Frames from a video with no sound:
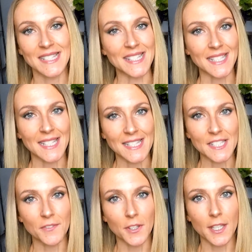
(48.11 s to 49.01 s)
Since it is
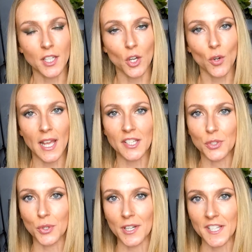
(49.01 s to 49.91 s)
an affiliate code, I
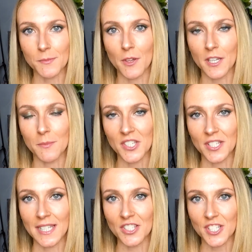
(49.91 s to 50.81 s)
do earn a small
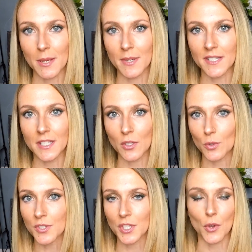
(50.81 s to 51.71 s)
commission each time it is
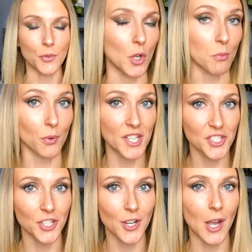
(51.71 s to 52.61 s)
used, so no
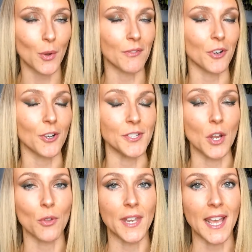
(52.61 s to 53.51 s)
pressure. However,
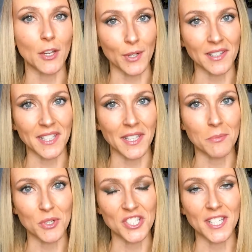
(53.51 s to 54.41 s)
know that I greatly
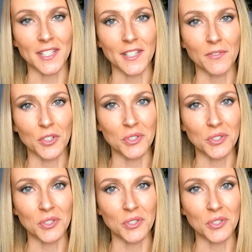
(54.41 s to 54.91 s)
appreciate it if you